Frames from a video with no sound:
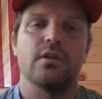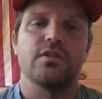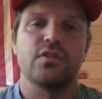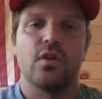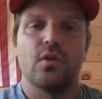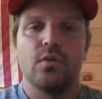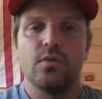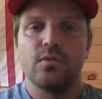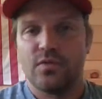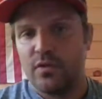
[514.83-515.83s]

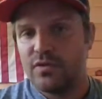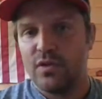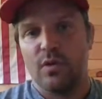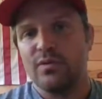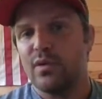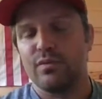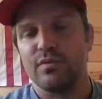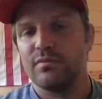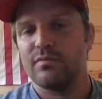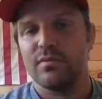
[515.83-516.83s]
So it's
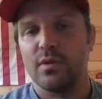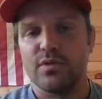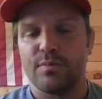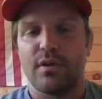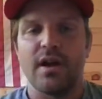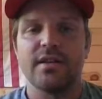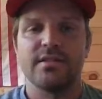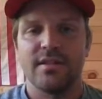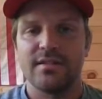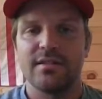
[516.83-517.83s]
no
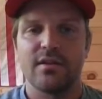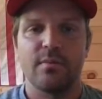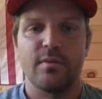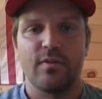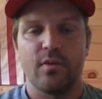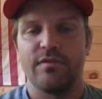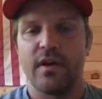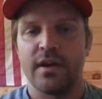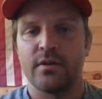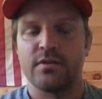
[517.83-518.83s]
surprise that, you know, before
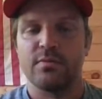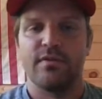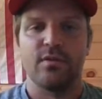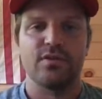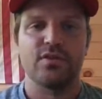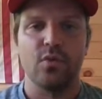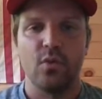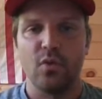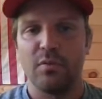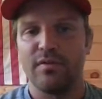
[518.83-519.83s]
finals, before
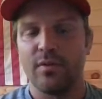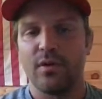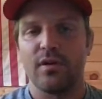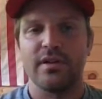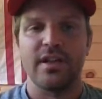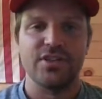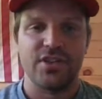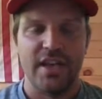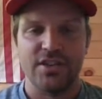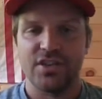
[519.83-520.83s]
school, before an
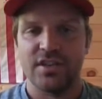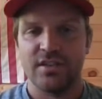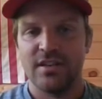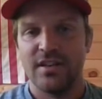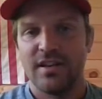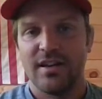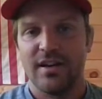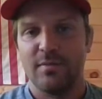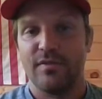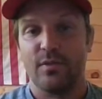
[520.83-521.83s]
education,
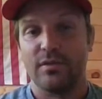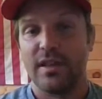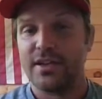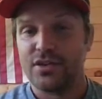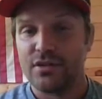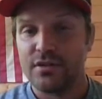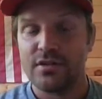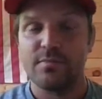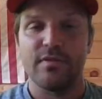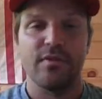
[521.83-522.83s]
before
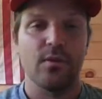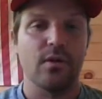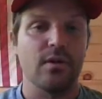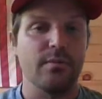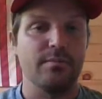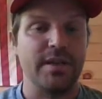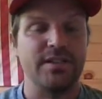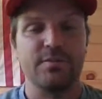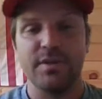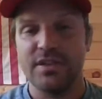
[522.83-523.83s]
lectures, before
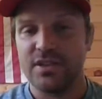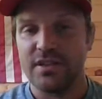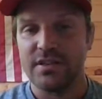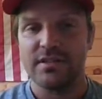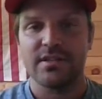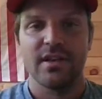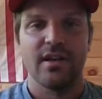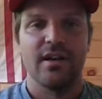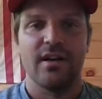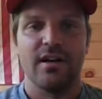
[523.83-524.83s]
big speeches,
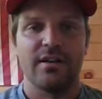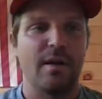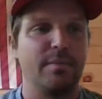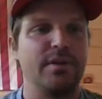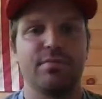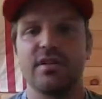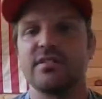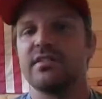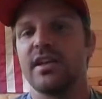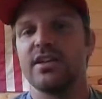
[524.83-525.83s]
company
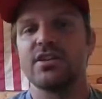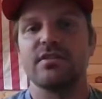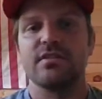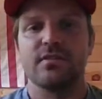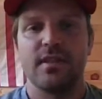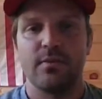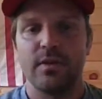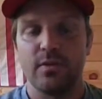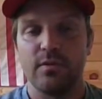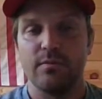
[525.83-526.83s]
presentations, that
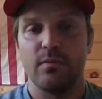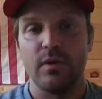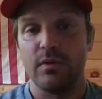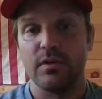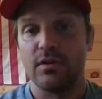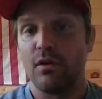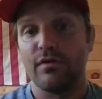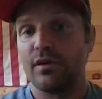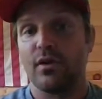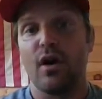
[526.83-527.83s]
we would go
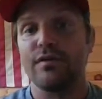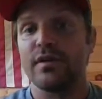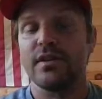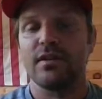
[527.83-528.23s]
for a coffee.